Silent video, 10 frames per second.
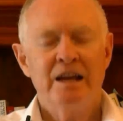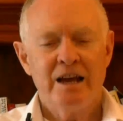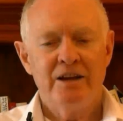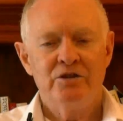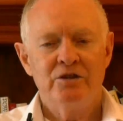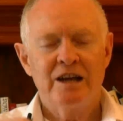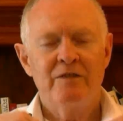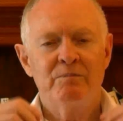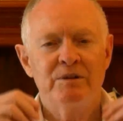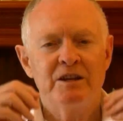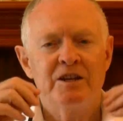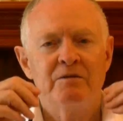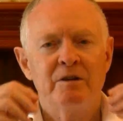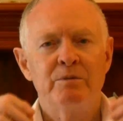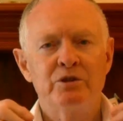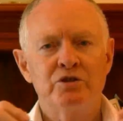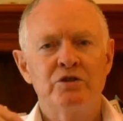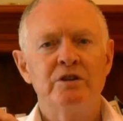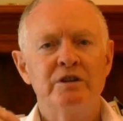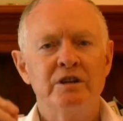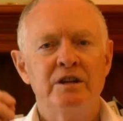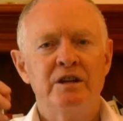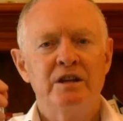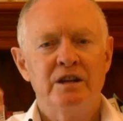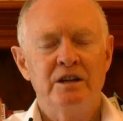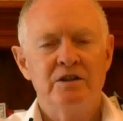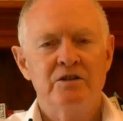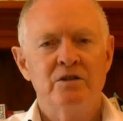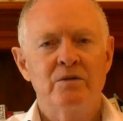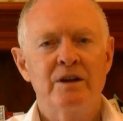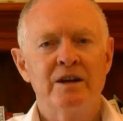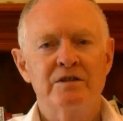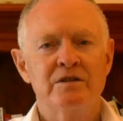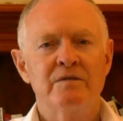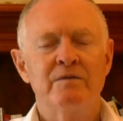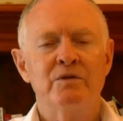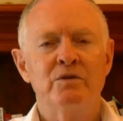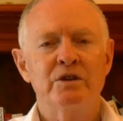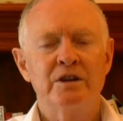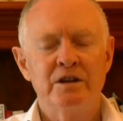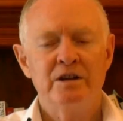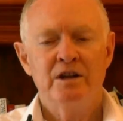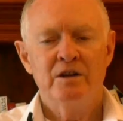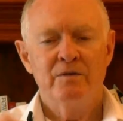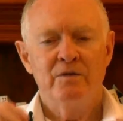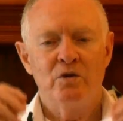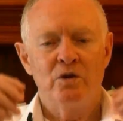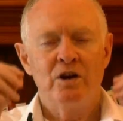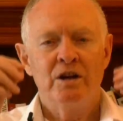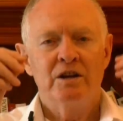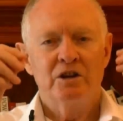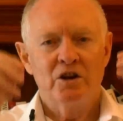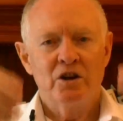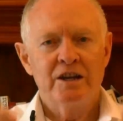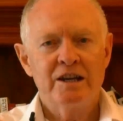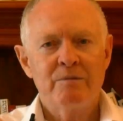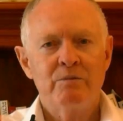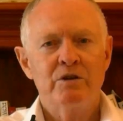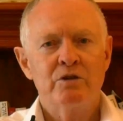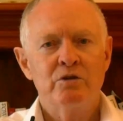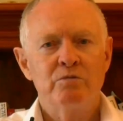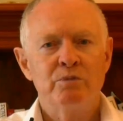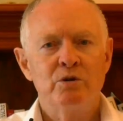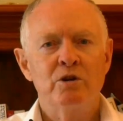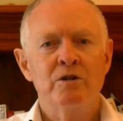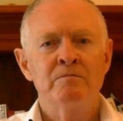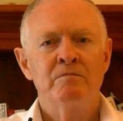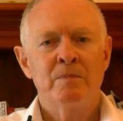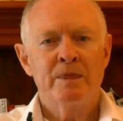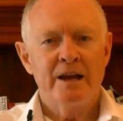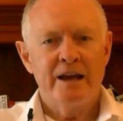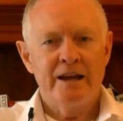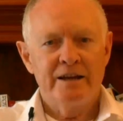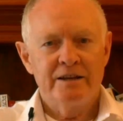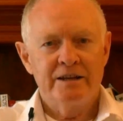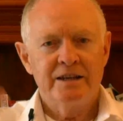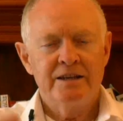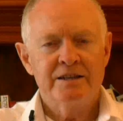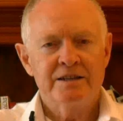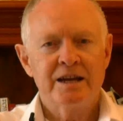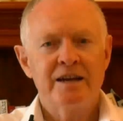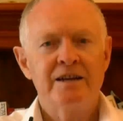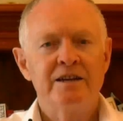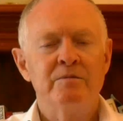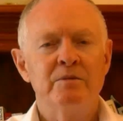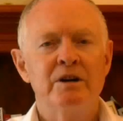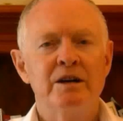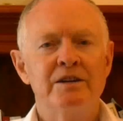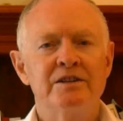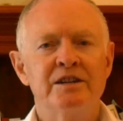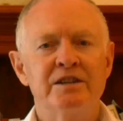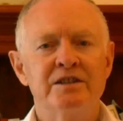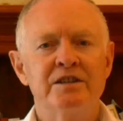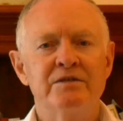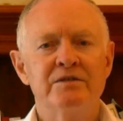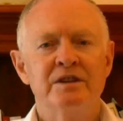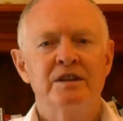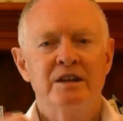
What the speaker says: and you'll have plenty of opportunity in 2014 for curling up with a good book and getting stuck into my intensives,